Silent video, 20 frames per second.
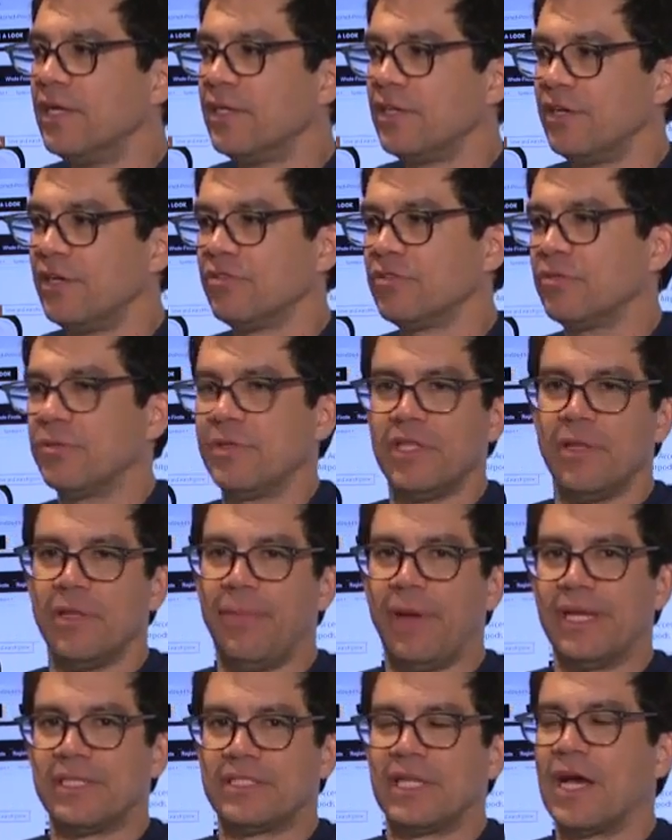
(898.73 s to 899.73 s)
The difference between the
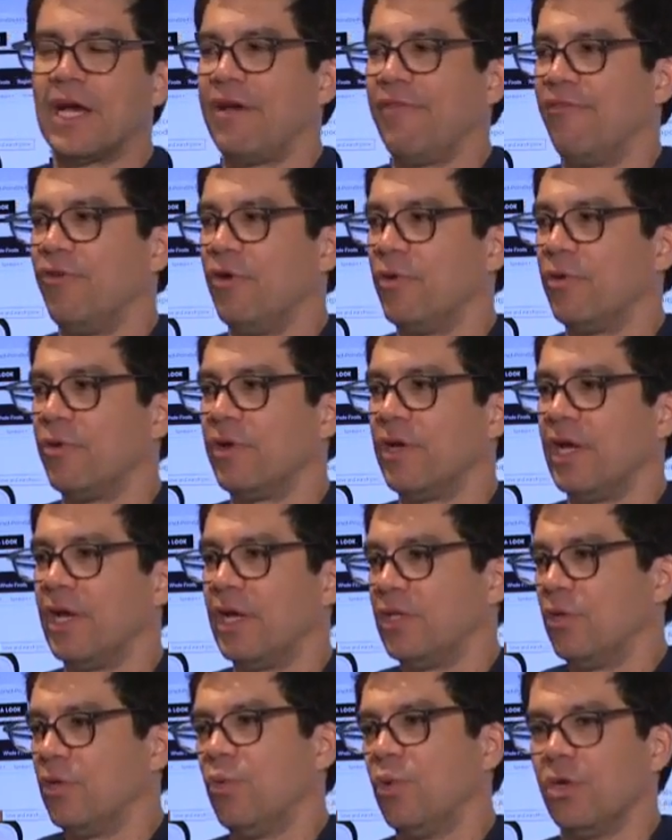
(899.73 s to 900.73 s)
best iPhone
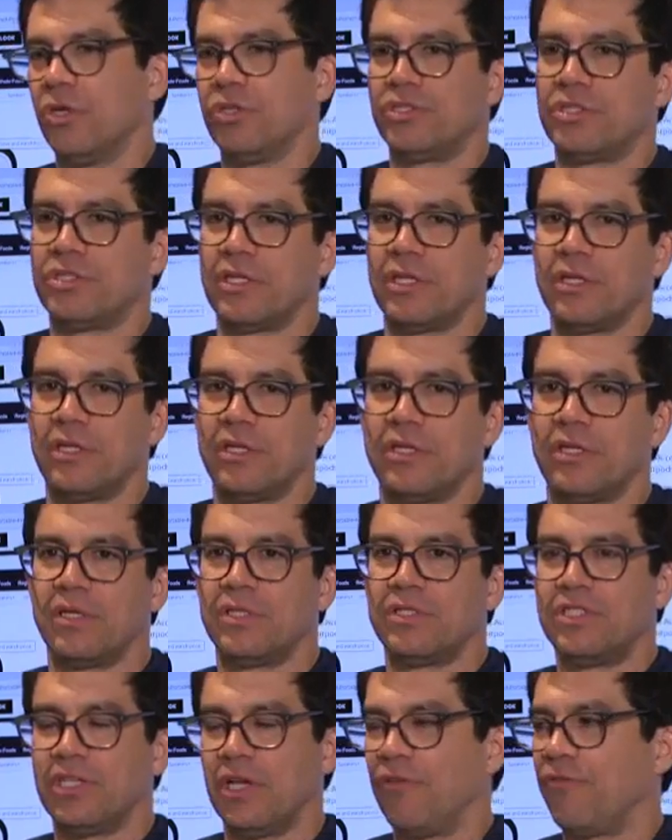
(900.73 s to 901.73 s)
and the worst
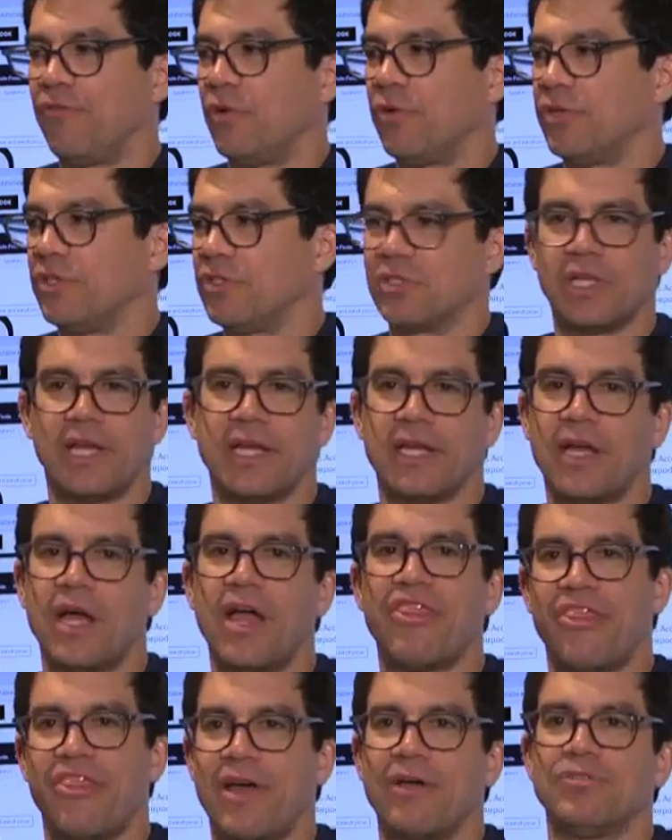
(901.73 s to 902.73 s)
cell phone is like
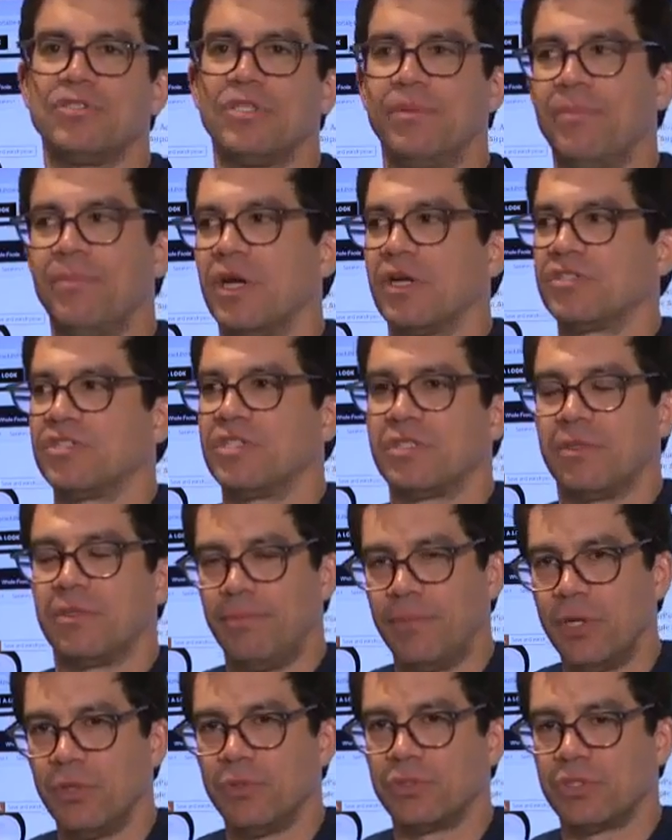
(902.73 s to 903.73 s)
a thousand bucks at the
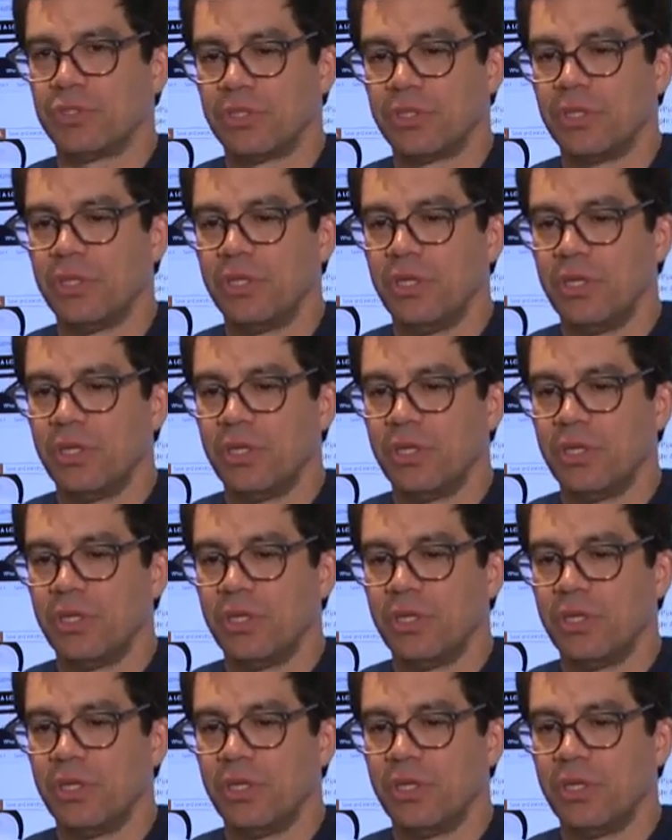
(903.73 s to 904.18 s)
most.